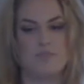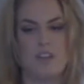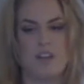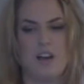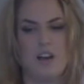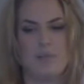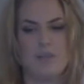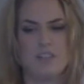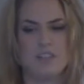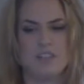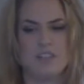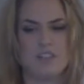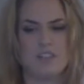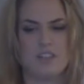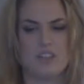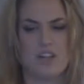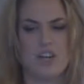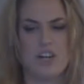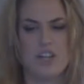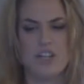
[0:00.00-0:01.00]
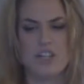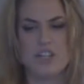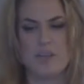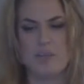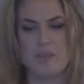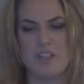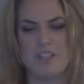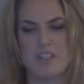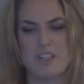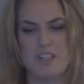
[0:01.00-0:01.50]
Um, these are large
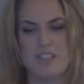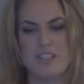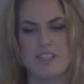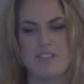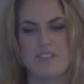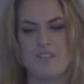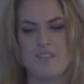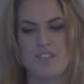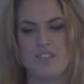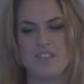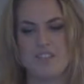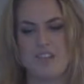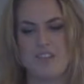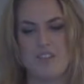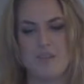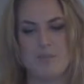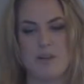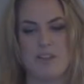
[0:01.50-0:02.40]
images, 57